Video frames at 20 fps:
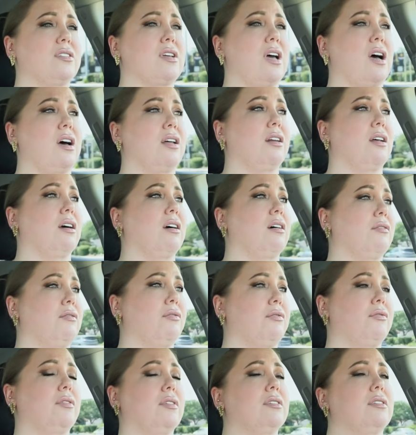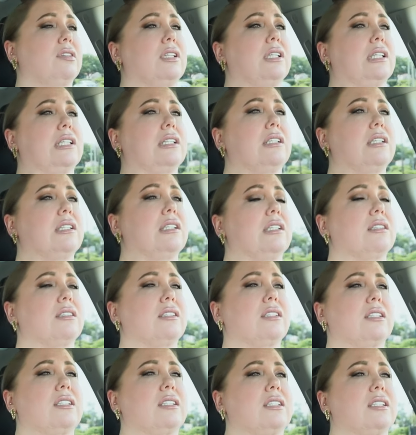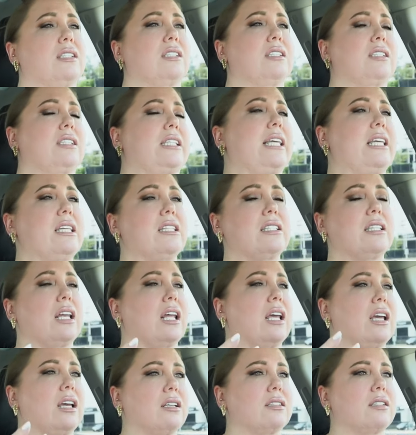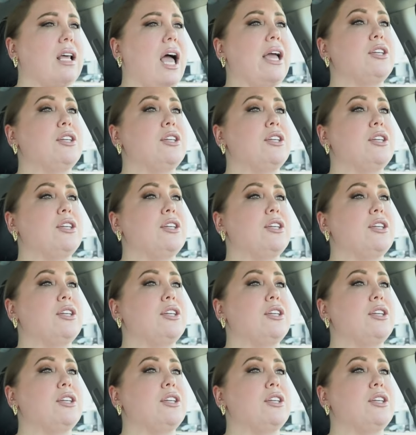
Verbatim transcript: ton of seasonings.